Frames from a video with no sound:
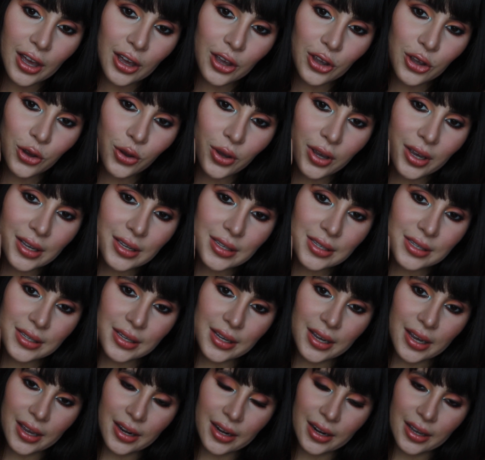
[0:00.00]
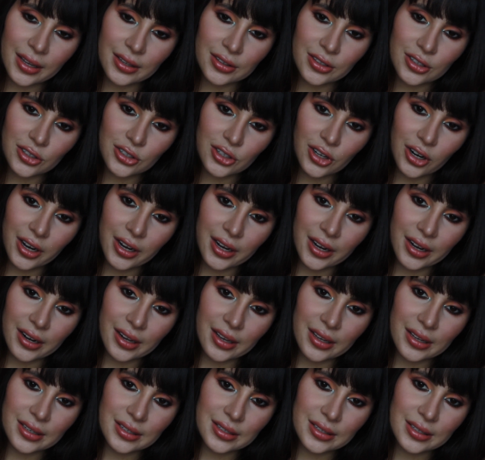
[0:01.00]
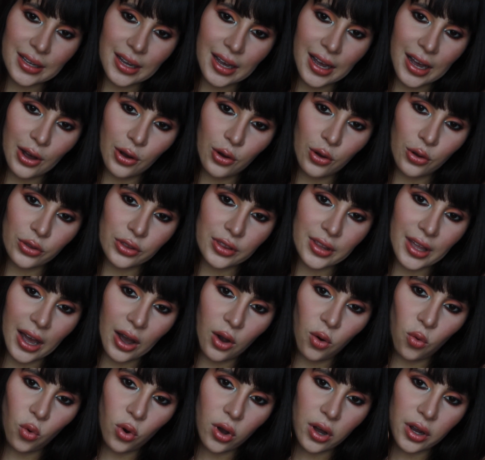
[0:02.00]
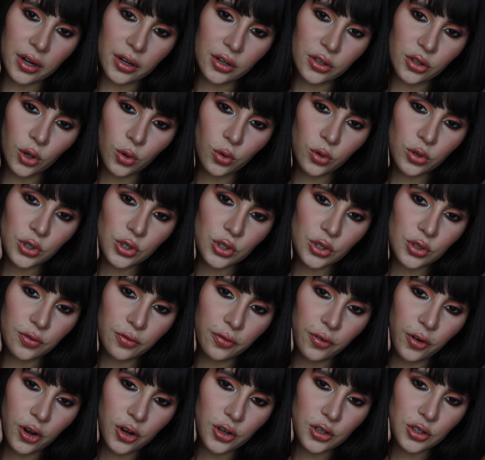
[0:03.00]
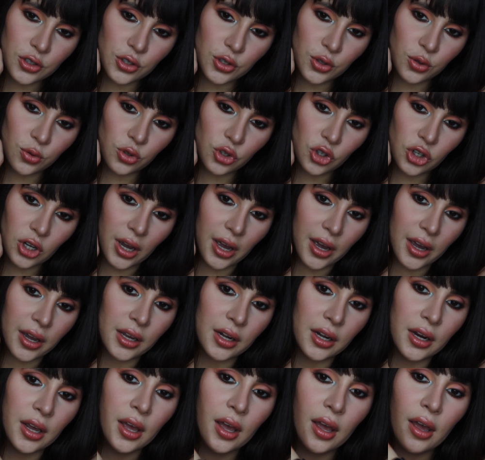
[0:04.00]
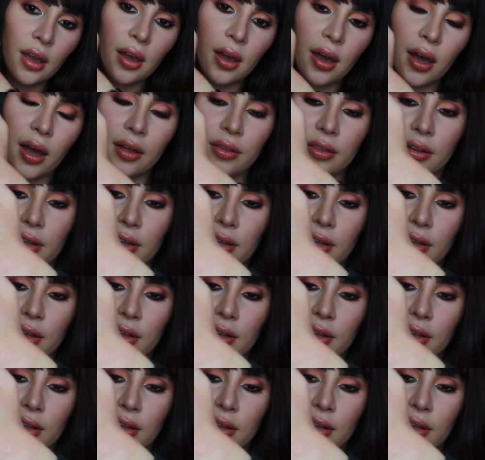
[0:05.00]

You can see it in the darkness, how that one, those first two shine. And